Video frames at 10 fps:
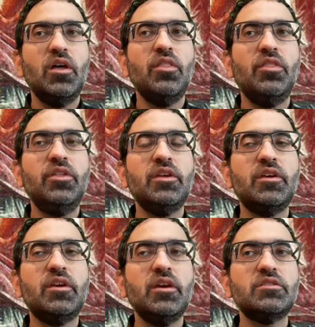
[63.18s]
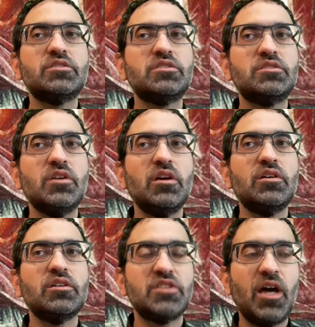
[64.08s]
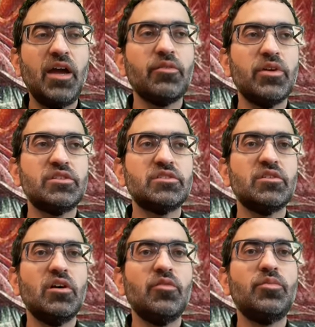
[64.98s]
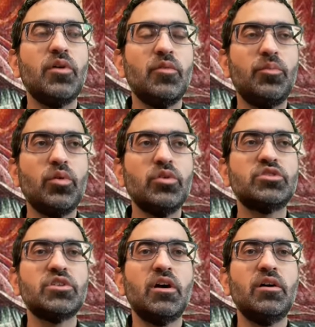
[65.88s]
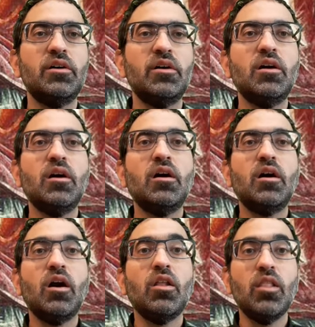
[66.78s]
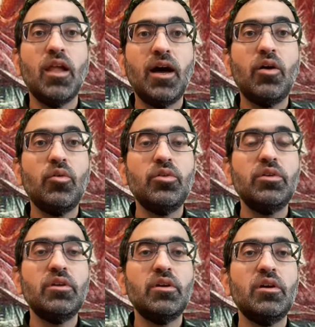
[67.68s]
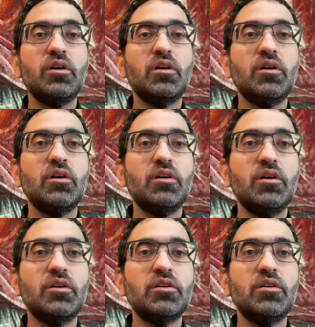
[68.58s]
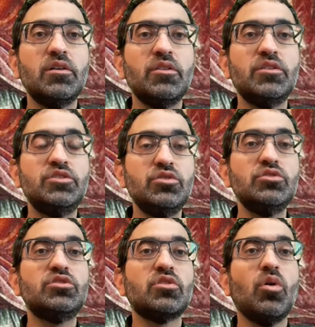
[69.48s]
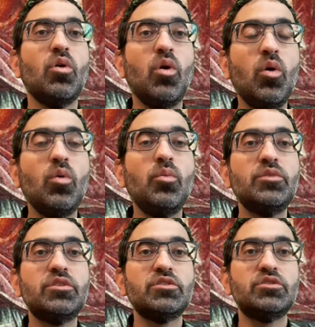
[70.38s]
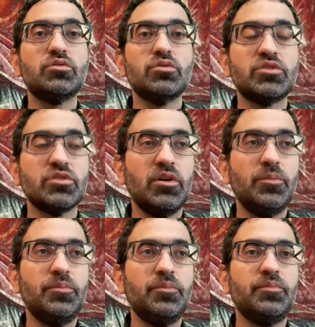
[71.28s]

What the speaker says: the king Cyrus of Persia allowed the Jews to go home to Jerusalem,